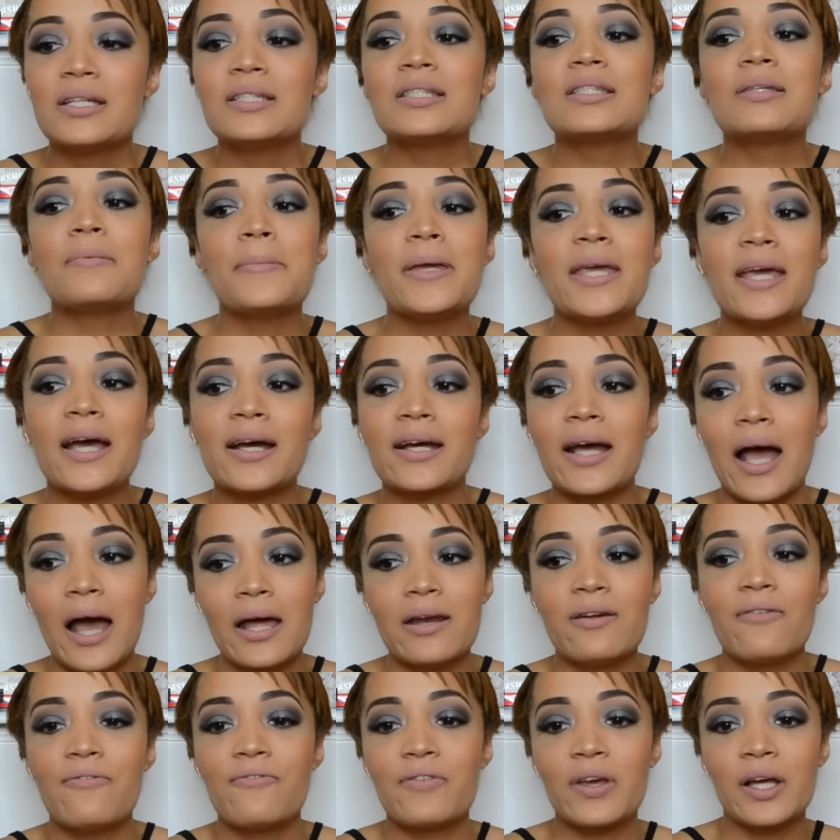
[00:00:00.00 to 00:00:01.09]
to me I
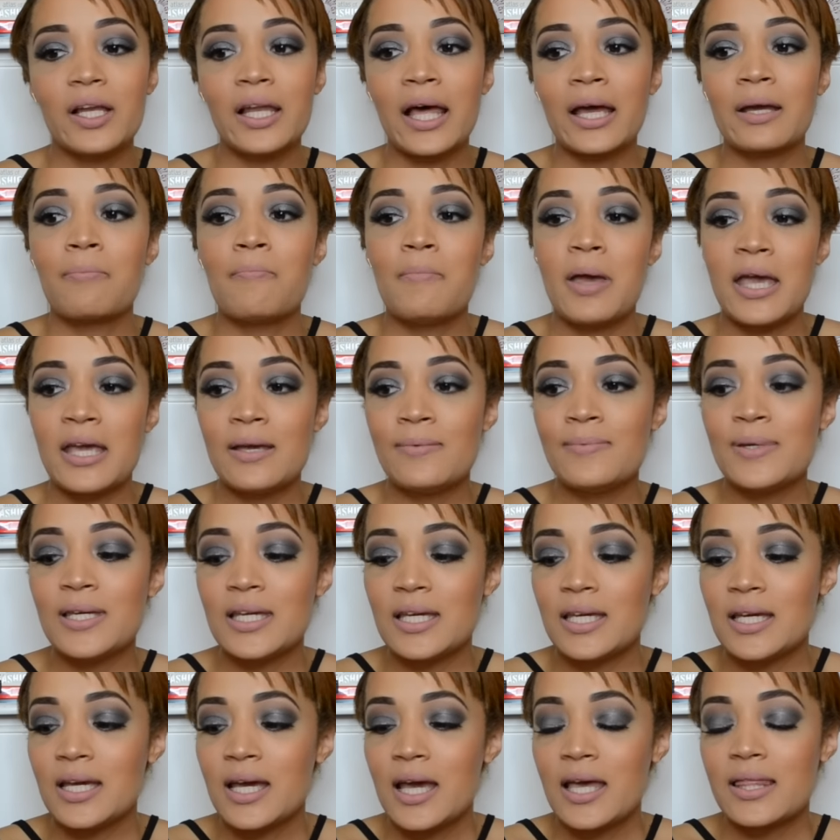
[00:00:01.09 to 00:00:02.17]
kind of feel like
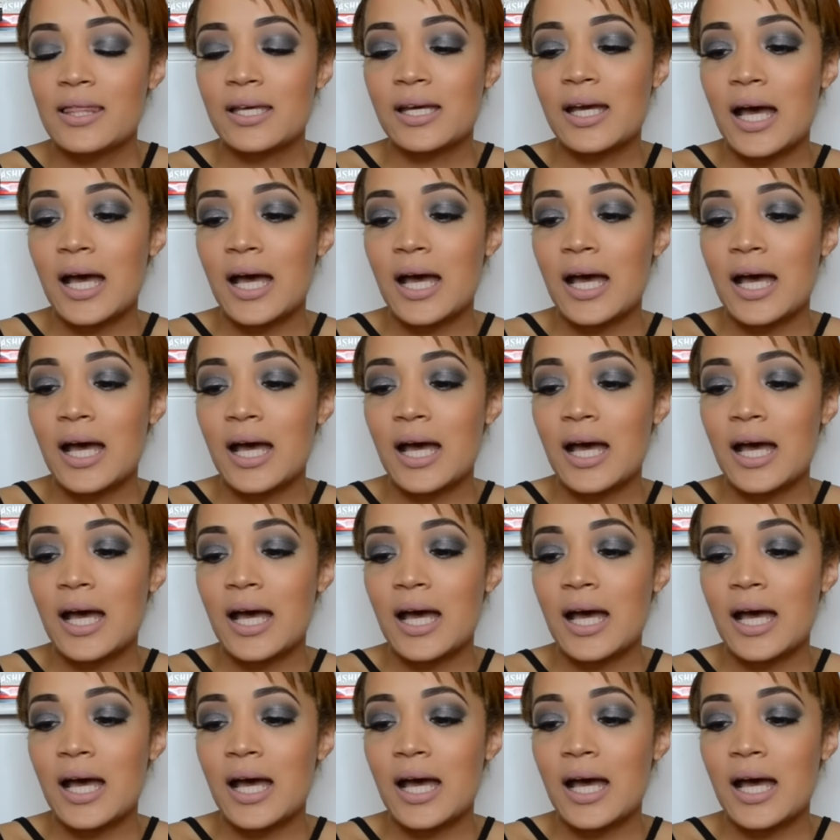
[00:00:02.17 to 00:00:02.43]
maybe the